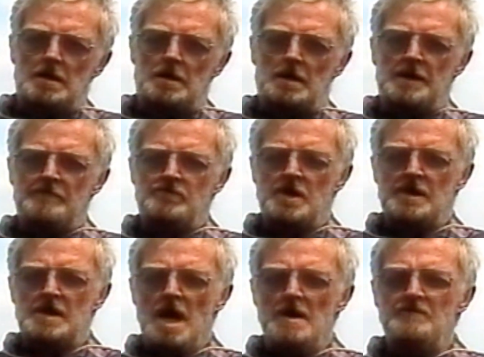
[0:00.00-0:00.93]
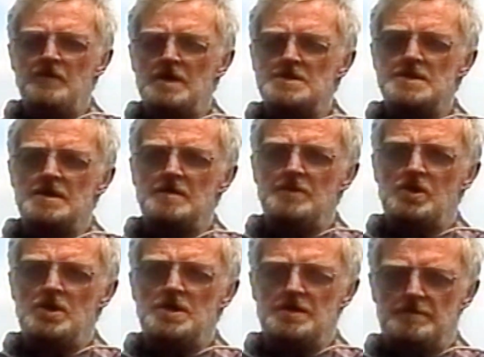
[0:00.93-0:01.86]
I have great confidence in the
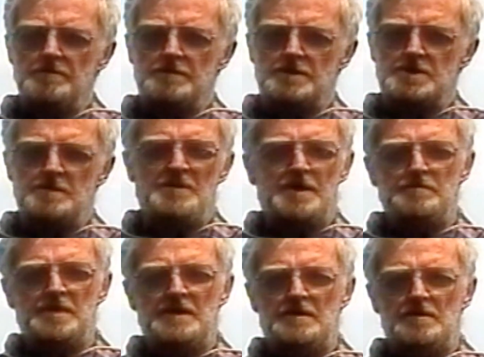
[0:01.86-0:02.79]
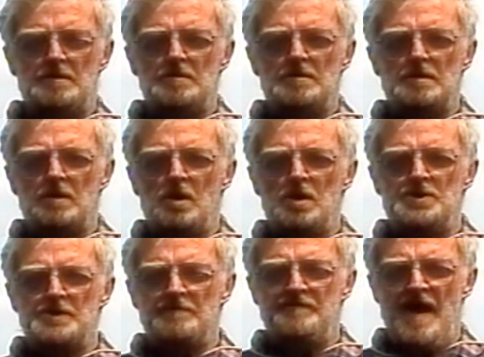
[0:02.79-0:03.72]
boat. She might be
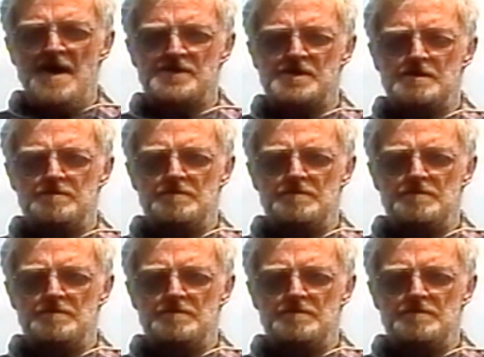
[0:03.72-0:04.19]
ultra fast,